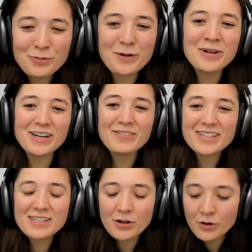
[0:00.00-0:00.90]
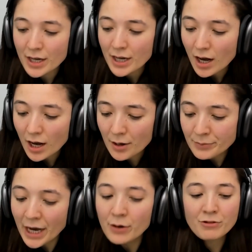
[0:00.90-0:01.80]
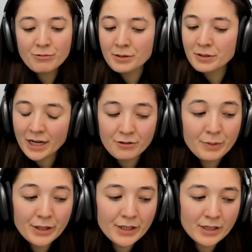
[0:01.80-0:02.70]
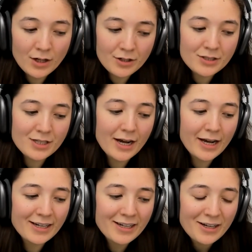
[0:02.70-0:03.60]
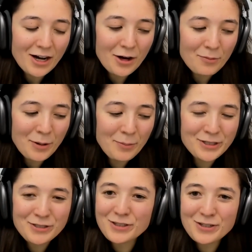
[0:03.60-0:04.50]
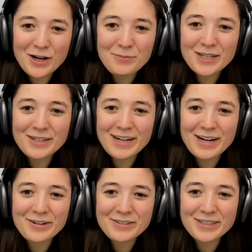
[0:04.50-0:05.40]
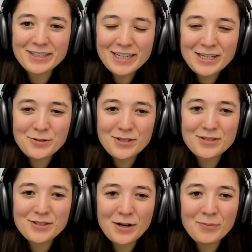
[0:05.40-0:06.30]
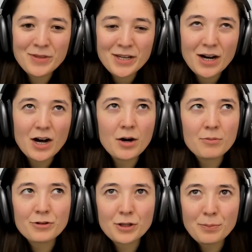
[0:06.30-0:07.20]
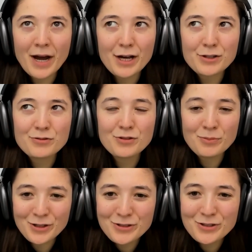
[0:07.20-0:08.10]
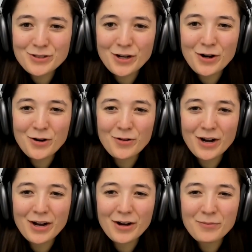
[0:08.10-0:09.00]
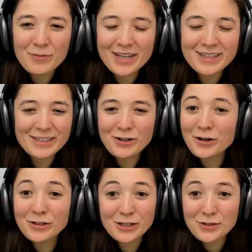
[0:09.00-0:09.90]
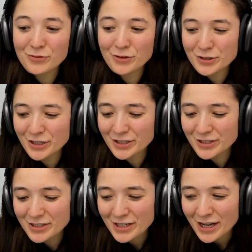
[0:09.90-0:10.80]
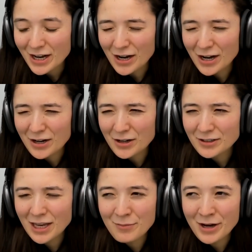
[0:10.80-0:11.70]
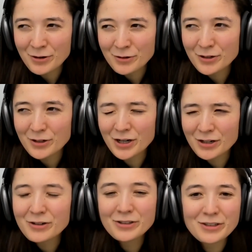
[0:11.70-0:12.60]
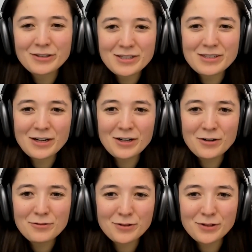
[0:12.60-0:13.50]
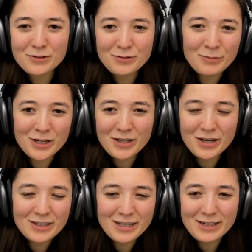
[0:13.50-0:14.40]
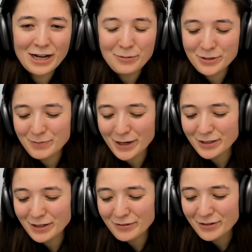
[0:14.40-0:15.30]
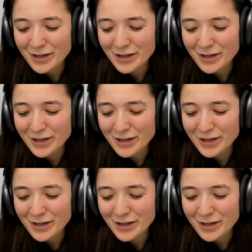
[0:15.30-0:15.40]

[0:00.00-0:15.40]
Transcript: primitive. And so, um, yeah, we've been kind of building alongside um, a bunch of the top data DAOs in the ecosystem um, for the past few months or so. Um, and then the earliest versions uh, came out uh, earlier this year for the, from a, a, data DAO perspective.